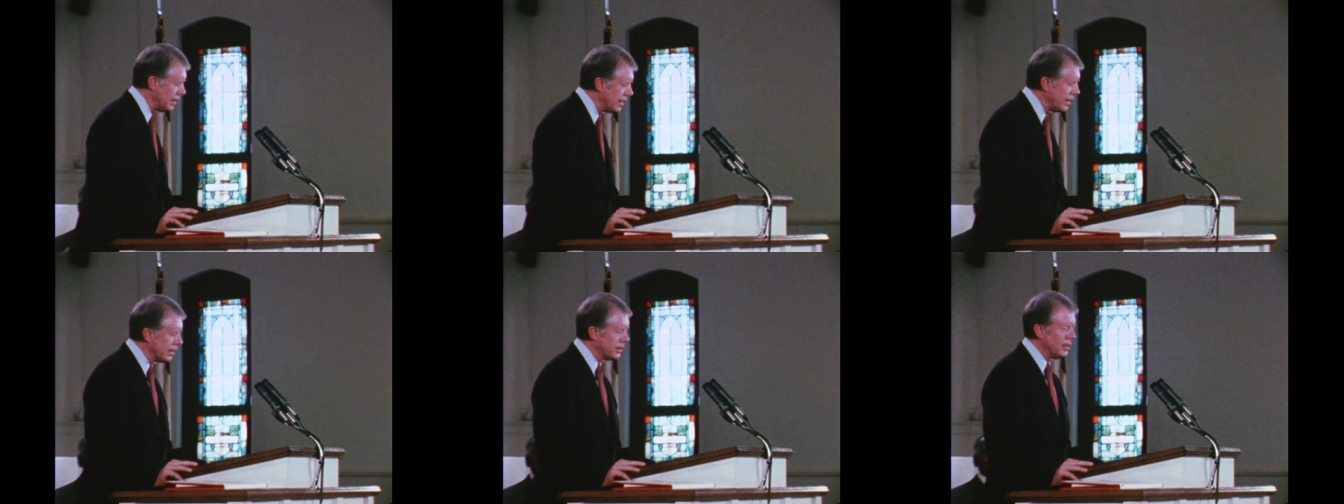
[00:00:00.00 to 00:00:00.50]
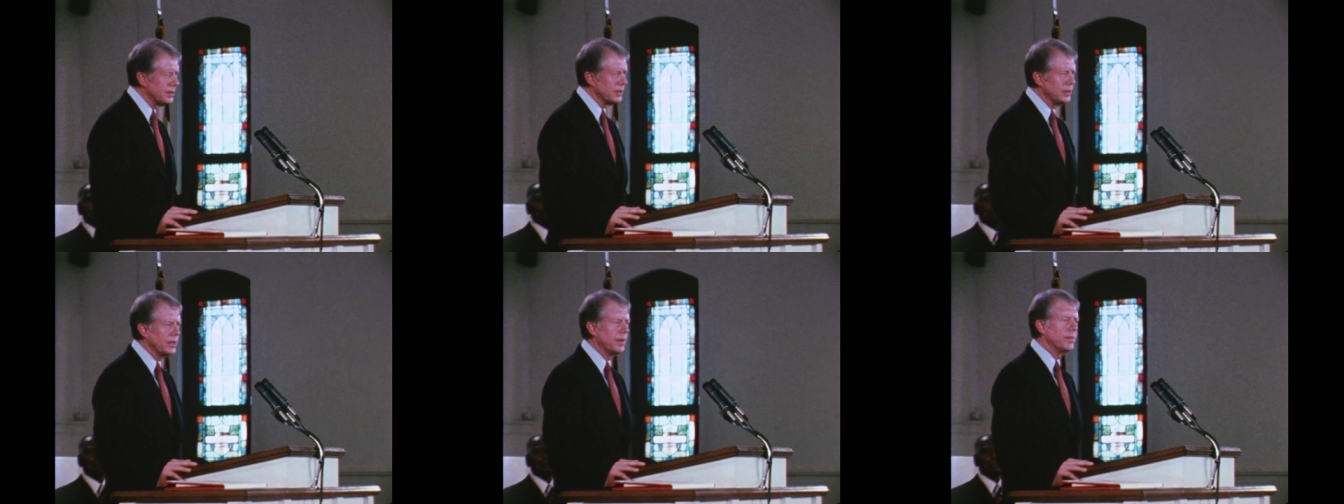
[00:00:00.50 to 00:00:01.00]
in our
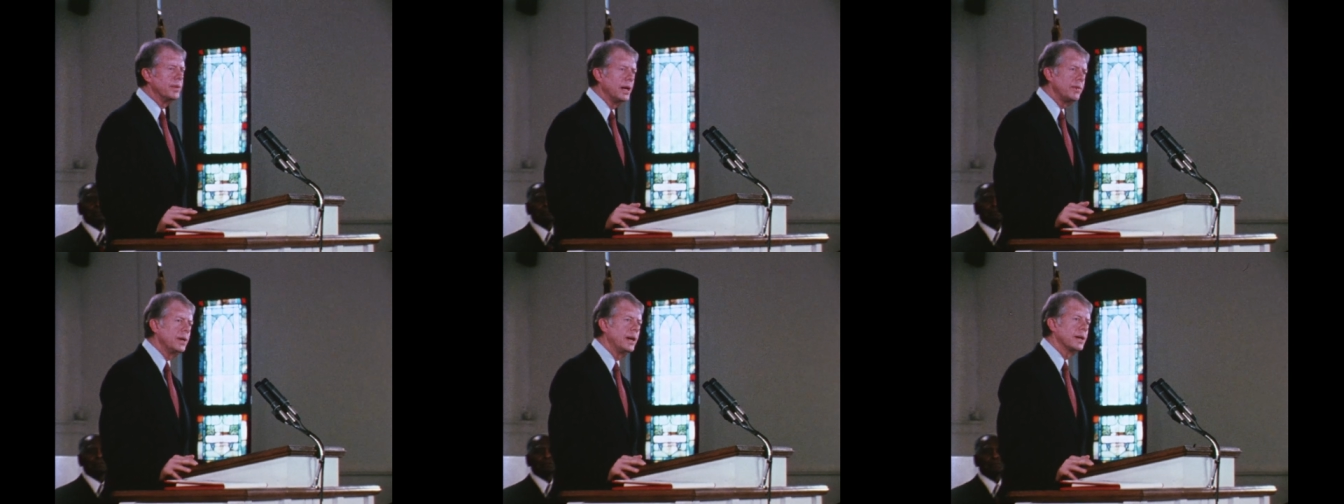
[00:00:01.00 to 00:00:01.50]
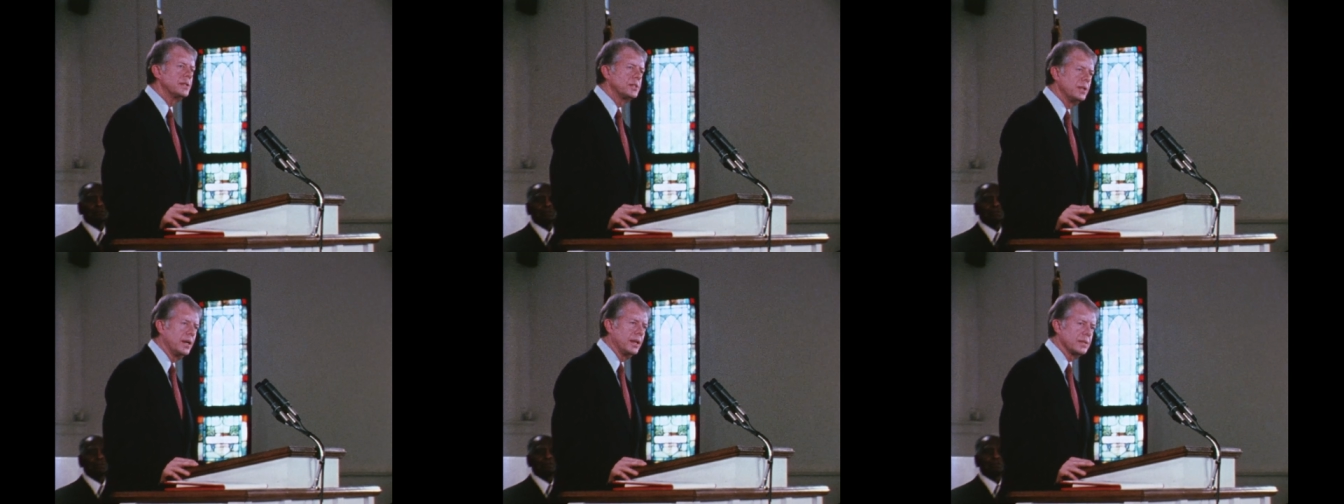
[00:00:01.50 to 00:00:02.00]
country who have never had a
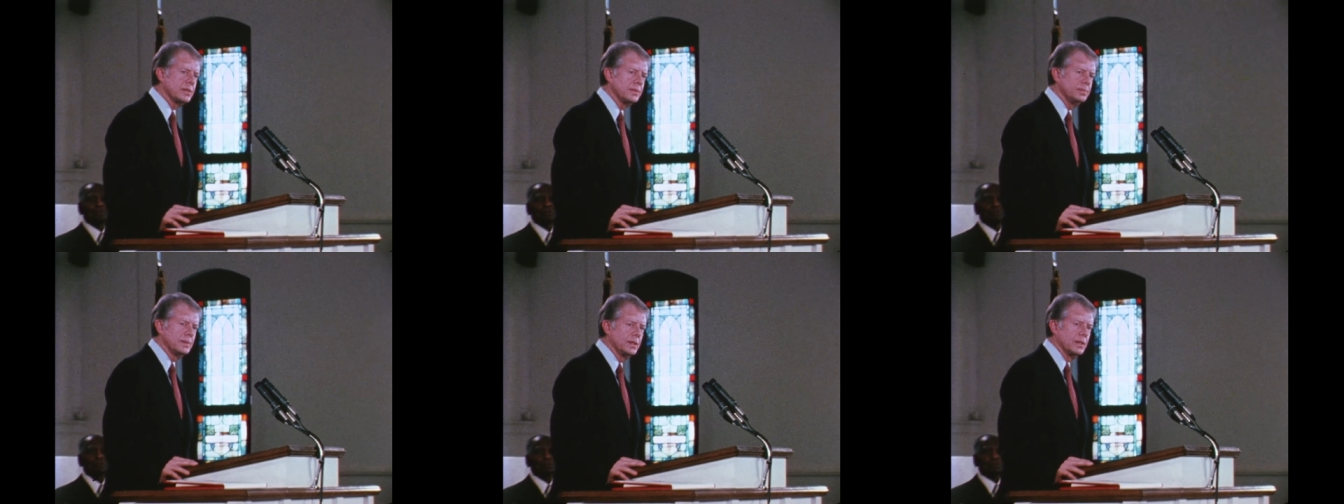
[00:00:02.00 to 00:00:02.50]
chance